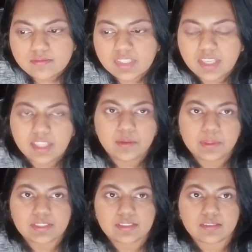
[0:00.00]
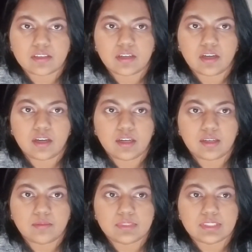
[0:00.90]
Anyways,
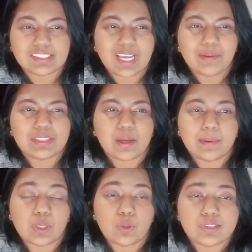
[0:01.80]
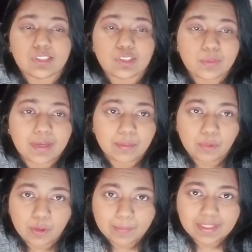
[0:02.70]
the time is coming closer to my
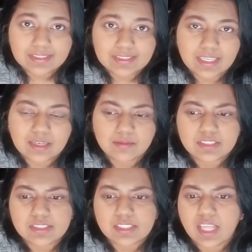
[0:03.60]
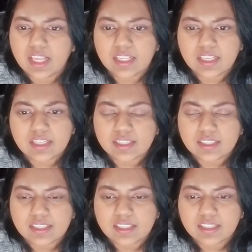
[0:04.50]
appointment, and I'm just like,
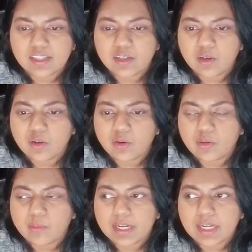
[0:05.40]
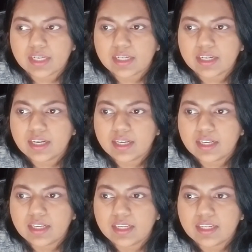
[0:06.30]
oh my
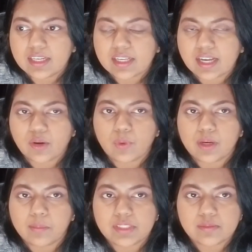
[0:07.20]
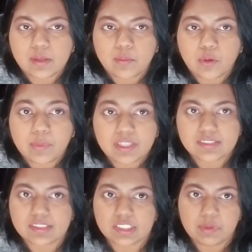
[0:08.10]
God, like, I don't want to miss my appointment,
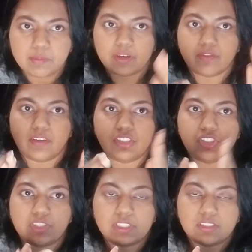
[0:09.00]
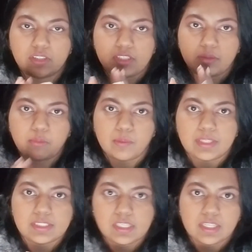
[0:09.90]
because Dutch people are very strict on their
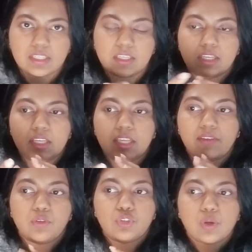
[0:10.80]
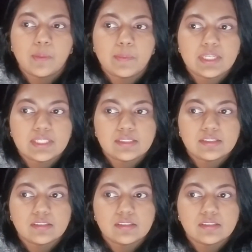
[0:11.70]
appointments. Like, if you show up late,